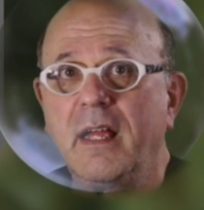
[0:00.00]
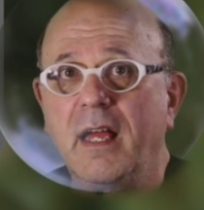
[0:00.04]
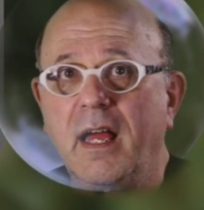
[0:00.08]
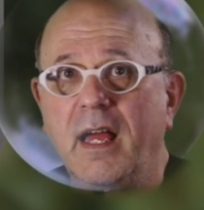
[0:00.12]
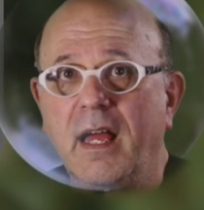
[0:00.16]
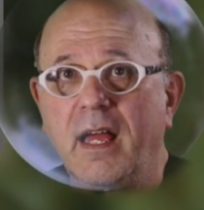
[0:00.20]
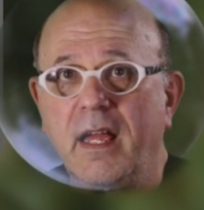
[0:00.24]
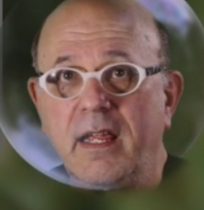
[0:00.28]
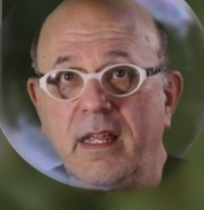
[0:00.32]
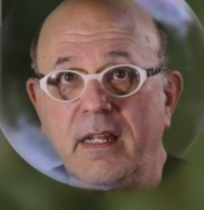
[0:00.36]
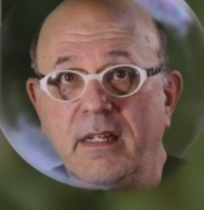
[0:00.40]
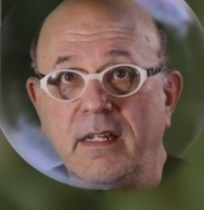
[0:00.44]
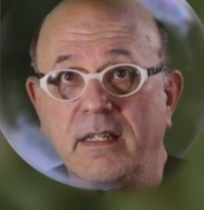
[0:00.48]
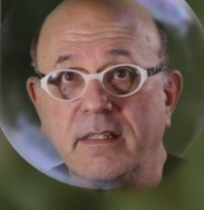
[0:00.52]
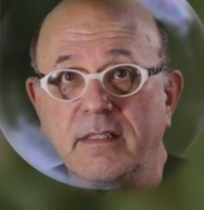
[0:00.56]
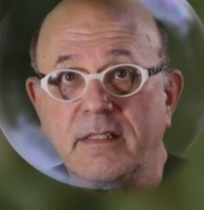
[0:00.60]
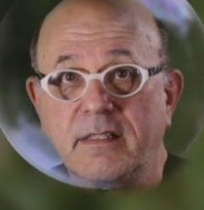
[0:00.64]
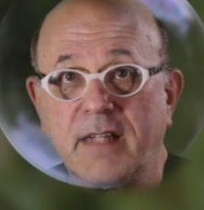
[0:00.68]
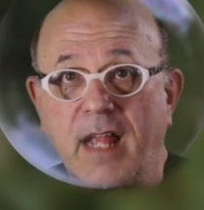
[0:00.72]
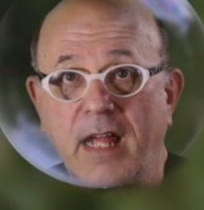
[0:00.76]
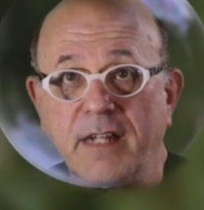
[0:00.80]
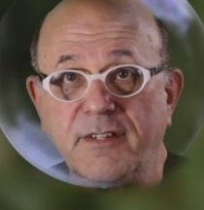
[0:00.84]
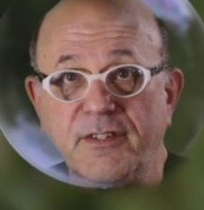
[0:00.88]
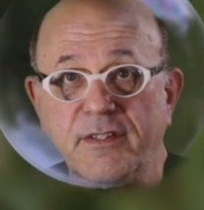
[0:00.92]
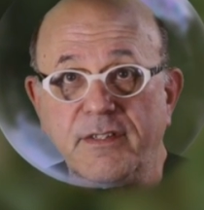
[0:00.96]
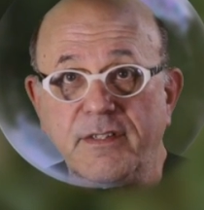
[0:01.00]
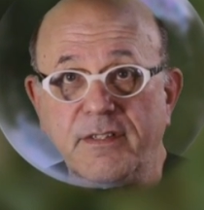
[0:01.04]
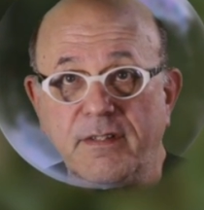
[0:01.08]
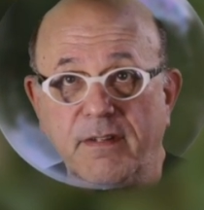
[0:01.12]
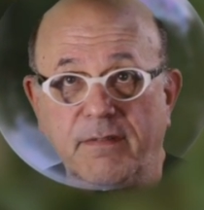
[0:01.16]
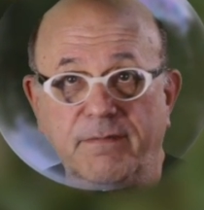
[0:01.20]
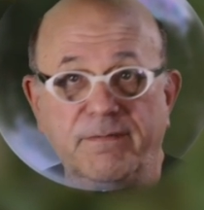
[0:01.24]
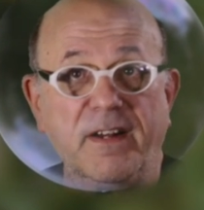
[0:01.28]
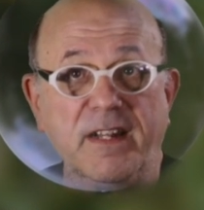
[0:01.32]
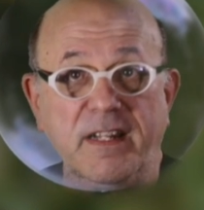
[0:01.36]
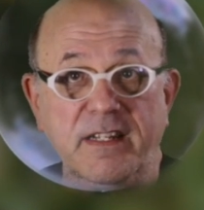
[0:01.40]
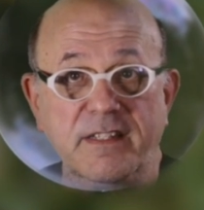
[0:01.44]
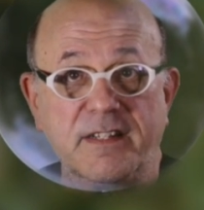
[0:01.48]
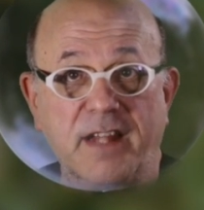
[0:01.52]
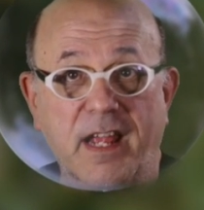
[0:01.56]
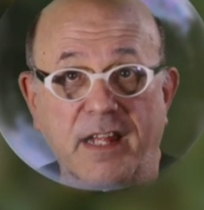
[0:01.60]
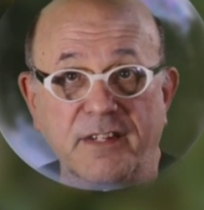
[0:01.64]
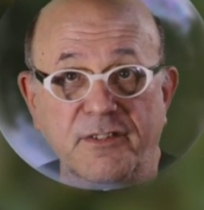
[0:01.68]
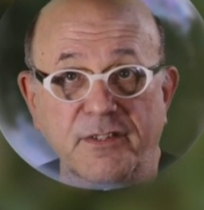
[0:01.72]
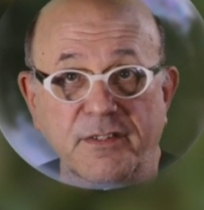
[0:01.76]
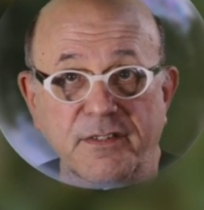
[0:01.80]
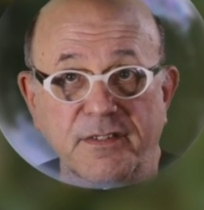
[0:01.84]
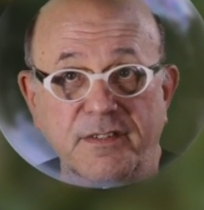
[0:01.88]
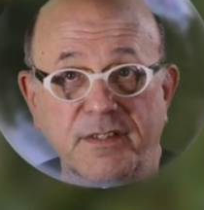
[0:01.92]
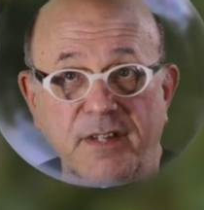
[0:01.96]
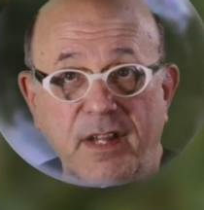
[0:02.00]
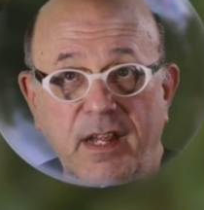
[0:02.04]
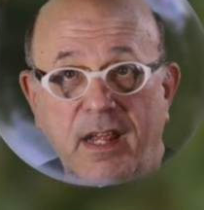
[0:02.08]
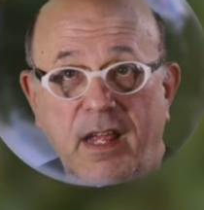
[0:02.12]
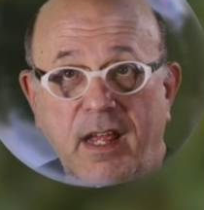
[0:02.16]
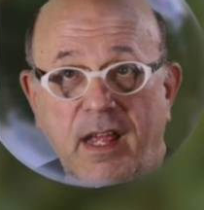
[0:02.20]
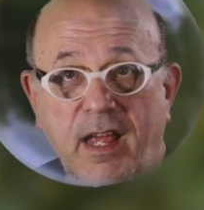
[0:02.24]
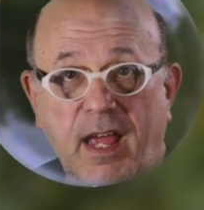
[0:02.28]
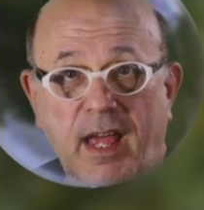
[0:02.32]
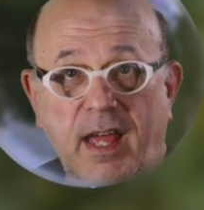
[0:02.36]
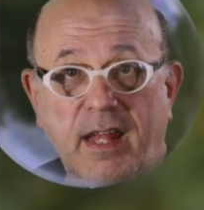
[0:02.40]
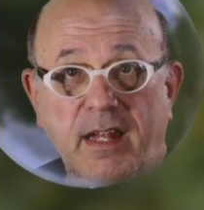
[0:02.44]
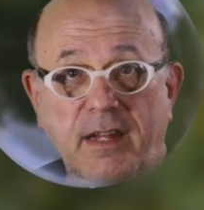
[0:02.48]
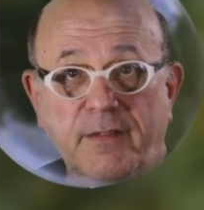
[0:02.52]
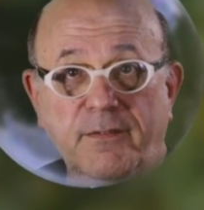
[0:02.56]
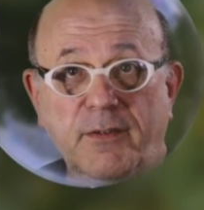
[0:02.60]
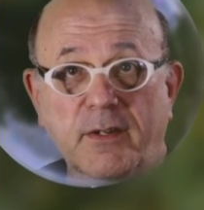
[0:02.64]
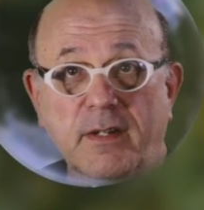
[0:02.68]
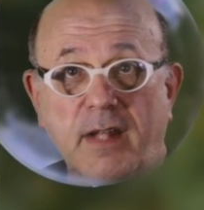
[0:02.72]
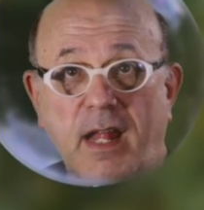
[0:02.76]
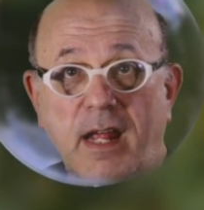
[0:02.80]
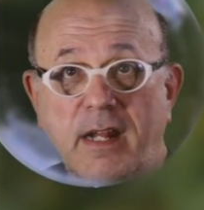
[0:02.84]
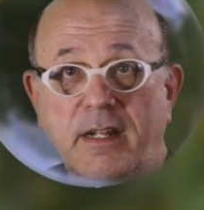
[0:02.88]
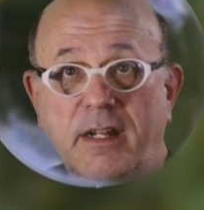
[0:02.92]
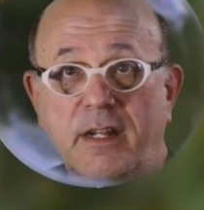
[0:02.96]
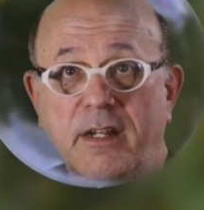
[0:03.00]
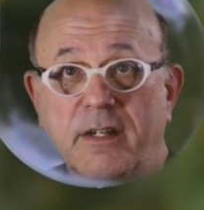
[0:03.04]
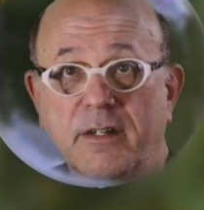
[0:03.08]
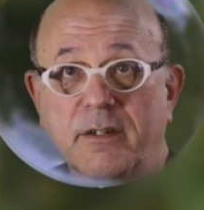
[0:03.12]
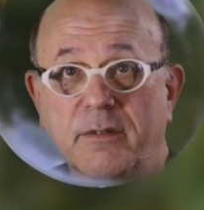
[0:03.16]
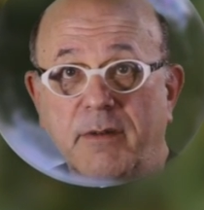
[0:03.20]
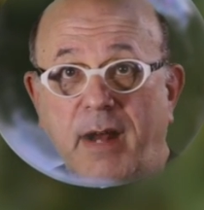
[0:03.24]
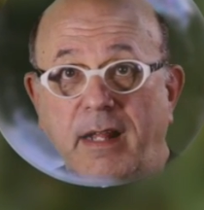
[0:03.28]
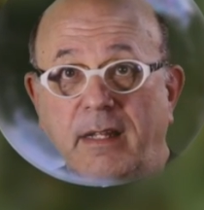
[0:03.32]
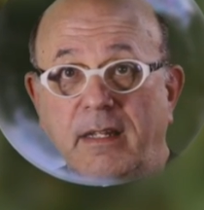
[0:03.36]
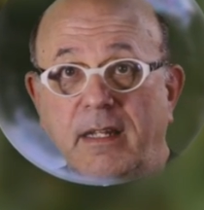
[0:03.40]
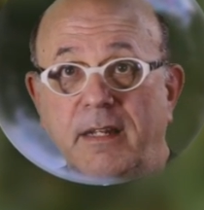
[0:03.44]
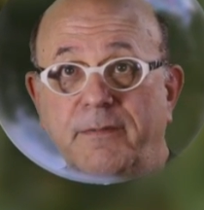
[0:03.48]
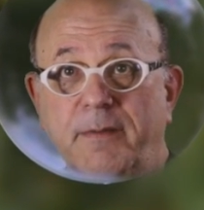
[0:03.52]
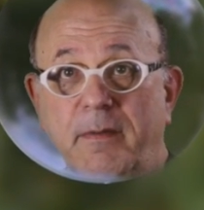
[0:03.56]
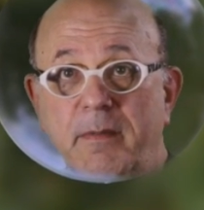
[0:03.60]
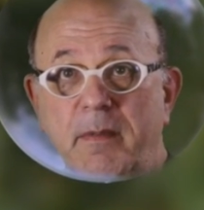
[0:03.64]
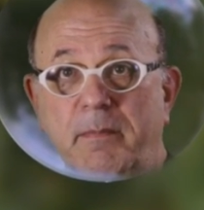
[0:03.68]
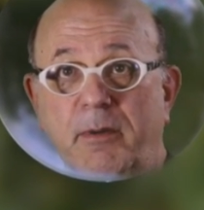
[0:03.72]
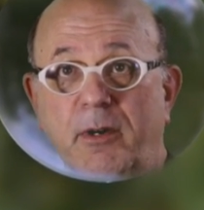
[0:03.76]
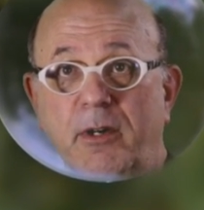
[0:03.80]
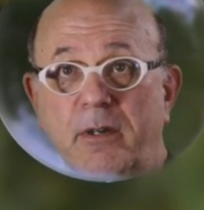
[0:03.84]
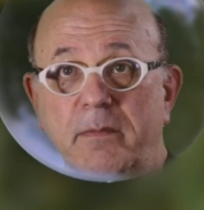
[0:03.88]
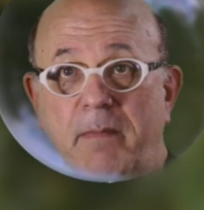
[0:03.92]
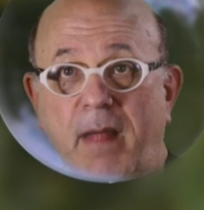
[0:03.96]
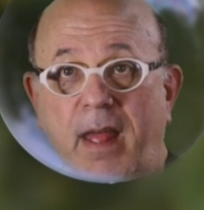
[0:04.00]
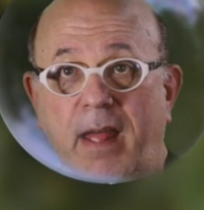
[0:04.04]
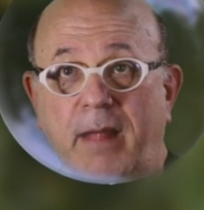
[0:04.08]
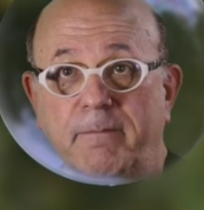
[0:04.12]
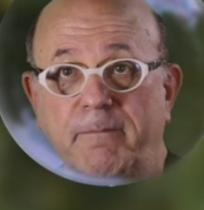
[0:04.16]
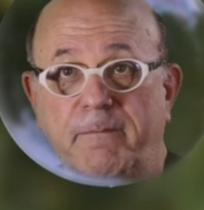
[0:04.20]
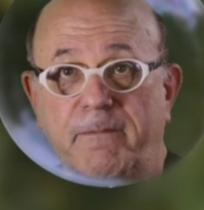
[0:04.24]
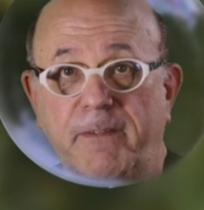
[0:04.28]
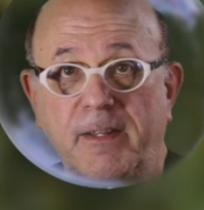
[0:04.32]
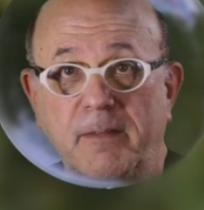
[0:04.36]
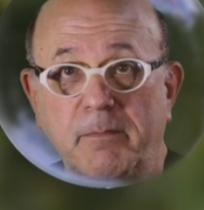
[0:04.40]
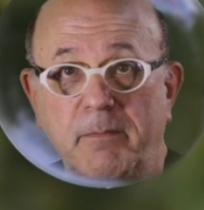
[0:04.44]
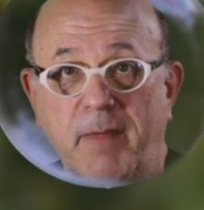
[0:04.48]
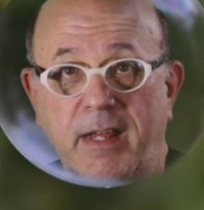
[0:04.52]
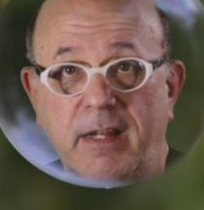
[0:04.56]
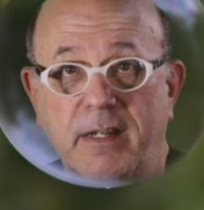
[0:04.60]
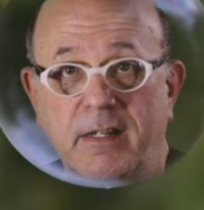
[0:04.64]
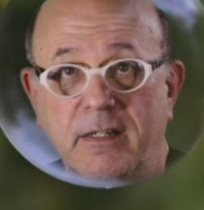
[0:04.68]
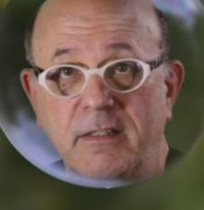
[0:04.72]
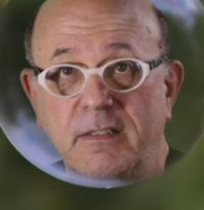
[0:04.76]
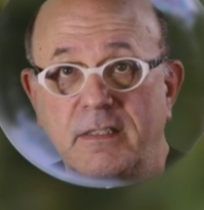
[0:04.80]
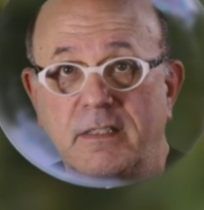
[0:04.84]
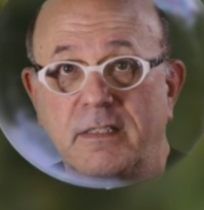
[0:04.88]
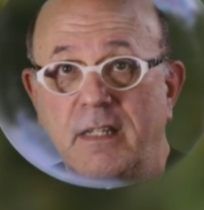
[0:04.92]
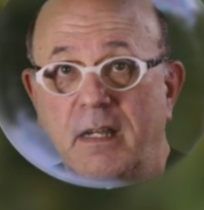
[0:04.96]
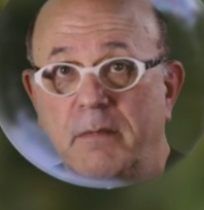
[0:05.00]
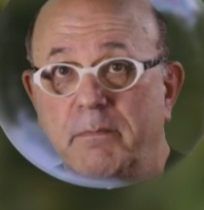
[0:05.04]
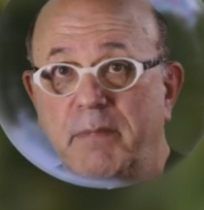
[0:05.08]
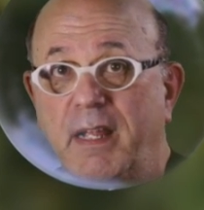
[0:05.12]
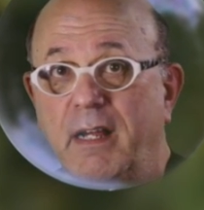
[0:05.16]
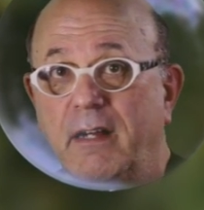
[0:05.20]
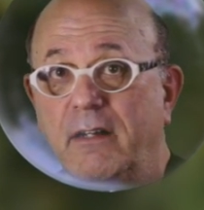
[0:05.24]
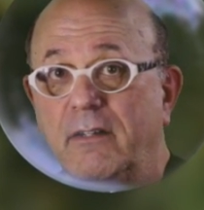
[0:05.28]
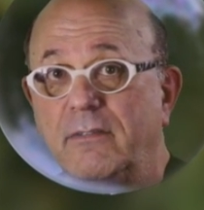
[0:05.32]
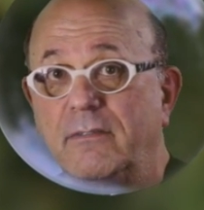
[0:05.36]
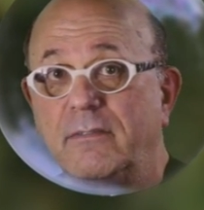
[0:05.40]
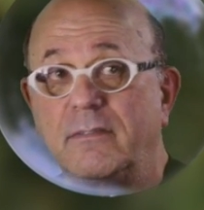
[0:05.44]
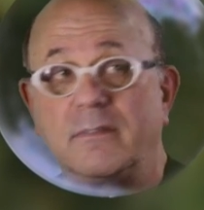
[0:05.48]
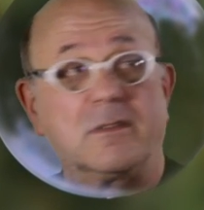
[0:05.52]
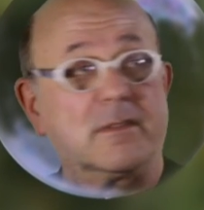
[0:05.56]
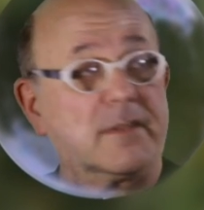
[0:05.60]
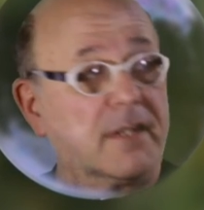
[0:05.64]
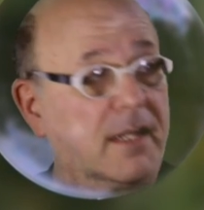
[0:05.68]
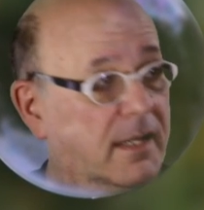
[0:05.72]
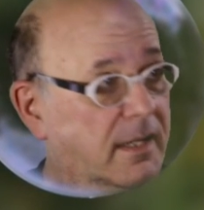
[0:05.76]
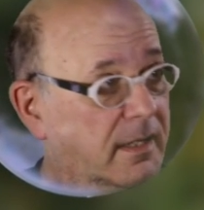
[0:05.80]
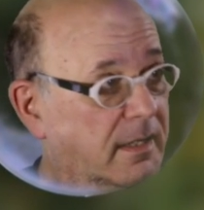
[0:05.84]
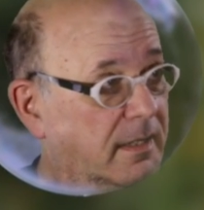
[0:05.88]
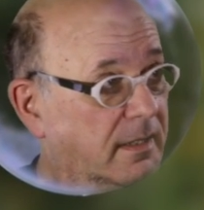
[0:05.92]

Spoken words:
He does sketches, funny sketches. And if you'd like to hear directly from the Birdman filmmakers, behold,